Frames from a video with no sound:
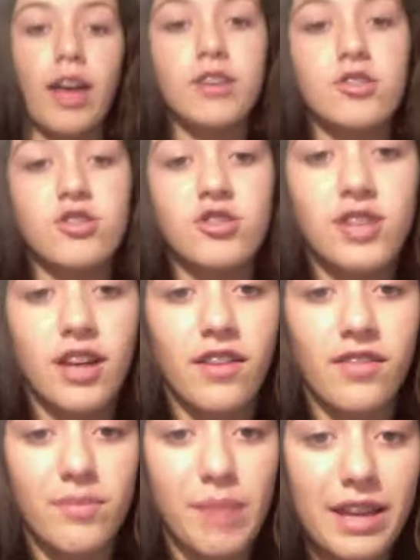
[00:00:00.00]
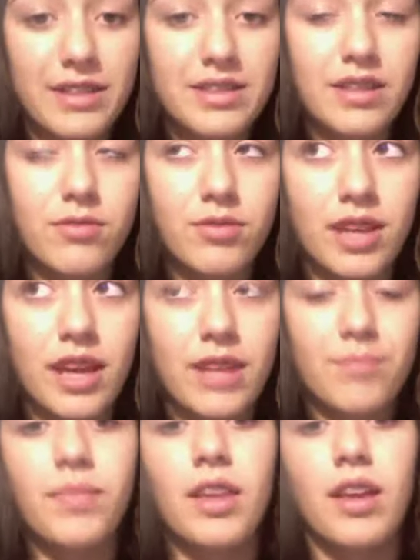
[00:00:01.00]
introduce yourself. I'm Allison, once
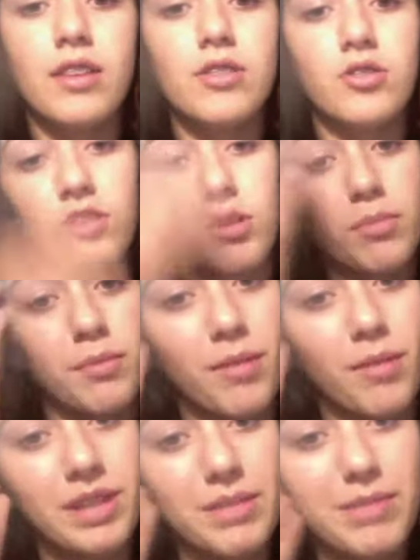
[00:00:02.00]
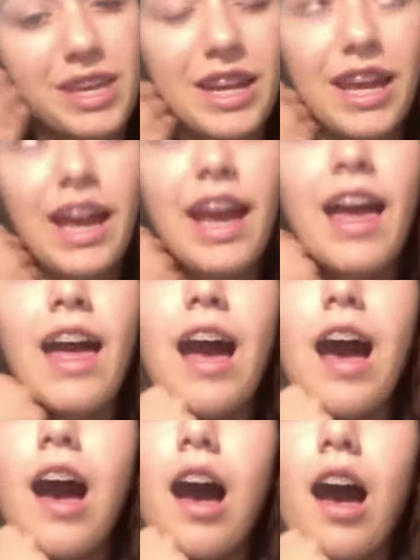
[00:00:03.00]
again. I told you a little bit about me in the beginning.
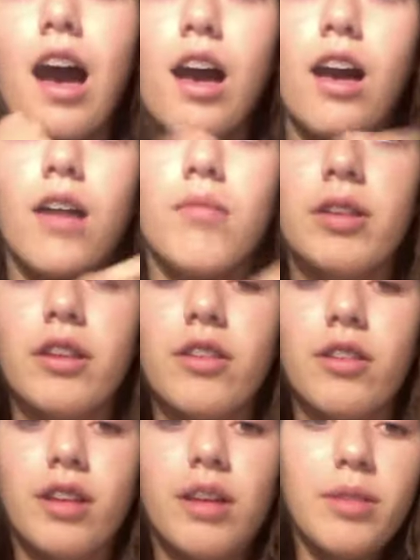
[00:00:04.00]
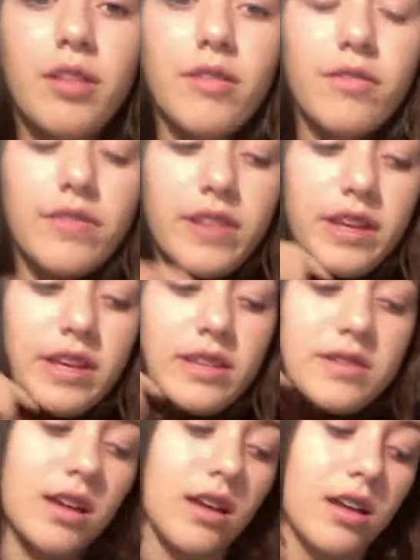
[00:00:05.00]
And a couple other
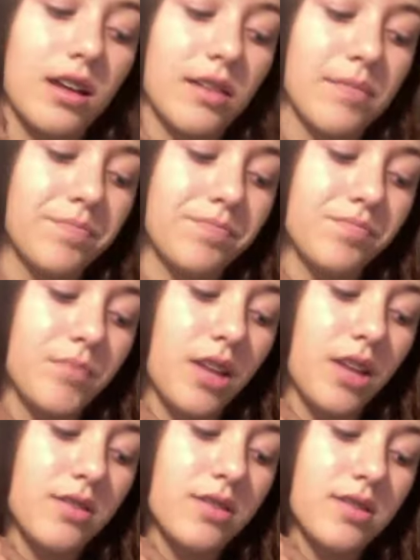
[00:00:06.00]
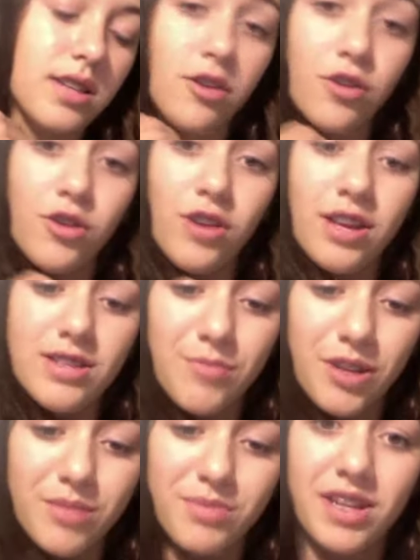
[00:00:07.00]
things. Just tell you guys some
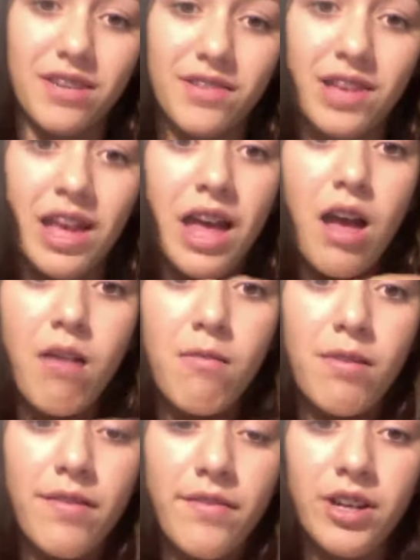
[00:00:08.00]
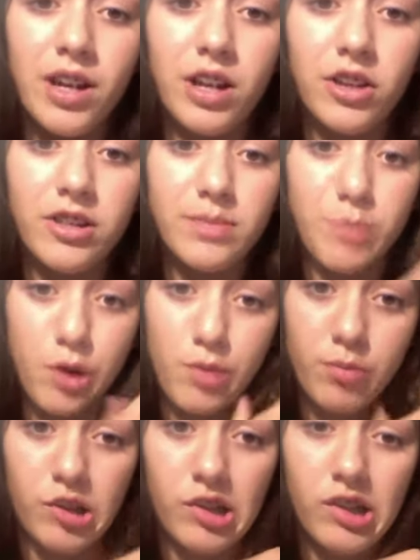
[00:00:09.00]
random stuff. My favorite color is
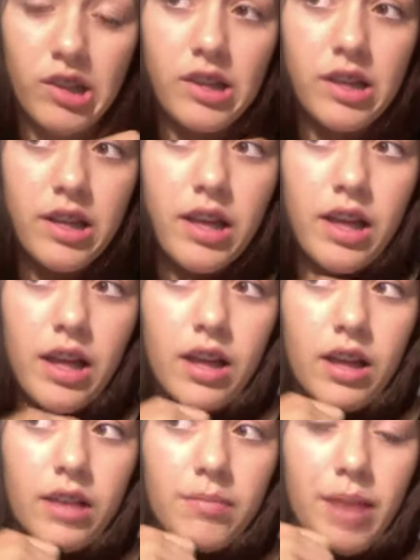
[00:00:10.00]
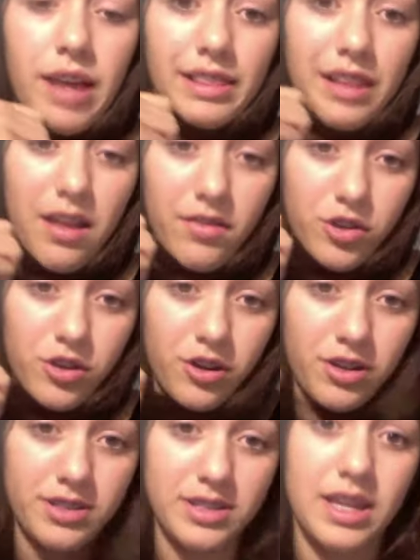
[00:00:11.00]
purple. I love New
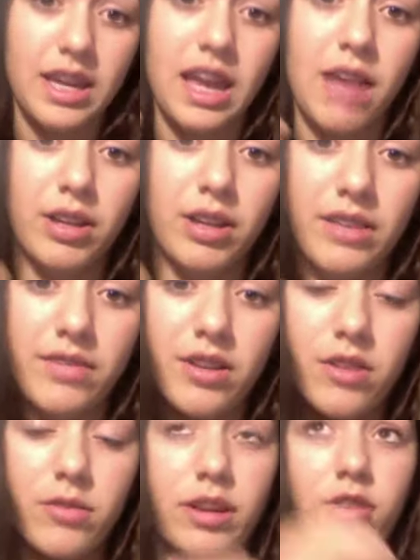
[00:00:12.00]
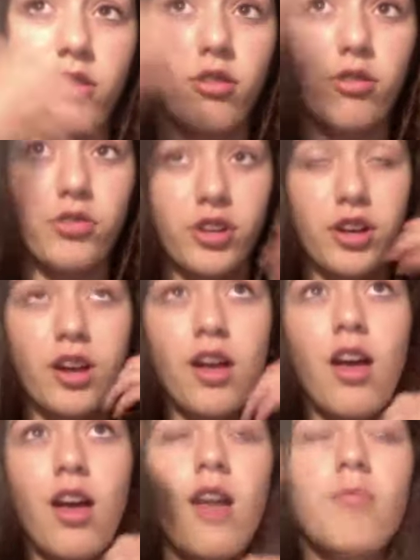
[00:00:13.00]
York City. I want to live there when I grow older.
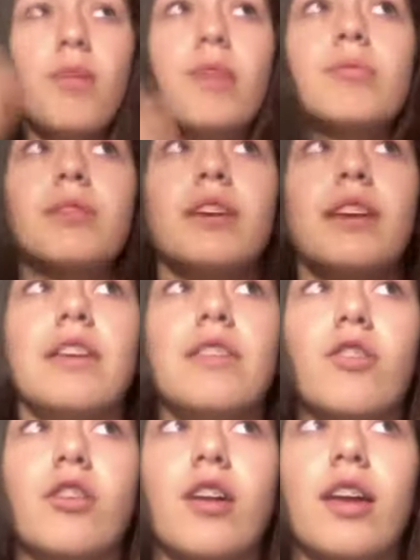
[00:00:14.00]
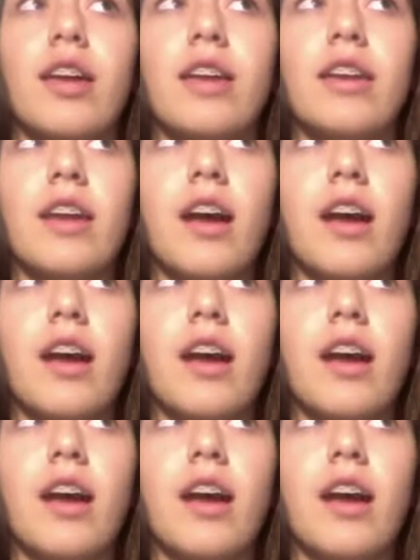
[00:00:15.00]
Probably either in